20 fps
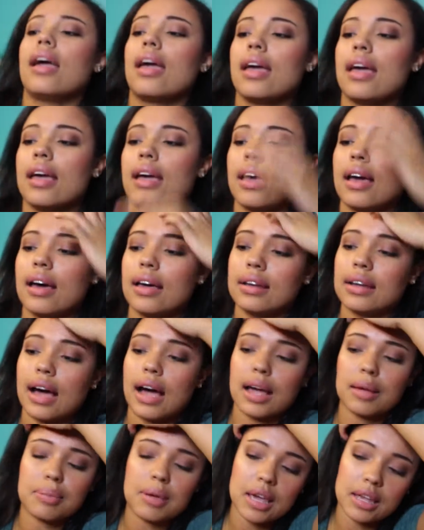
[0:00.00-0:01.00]
And
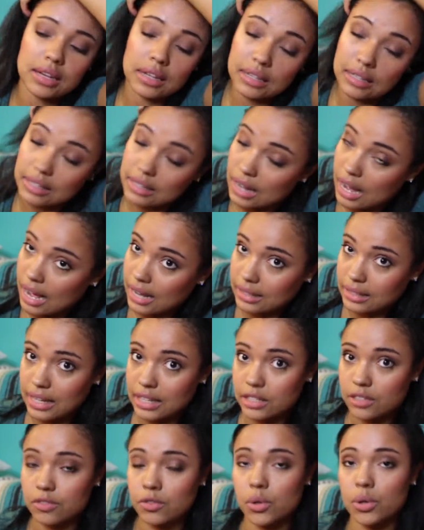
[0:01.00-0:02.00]
I paid a lot
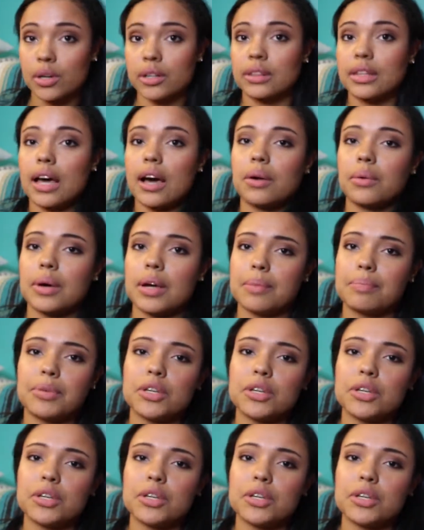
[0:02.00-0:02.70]
less for it that way.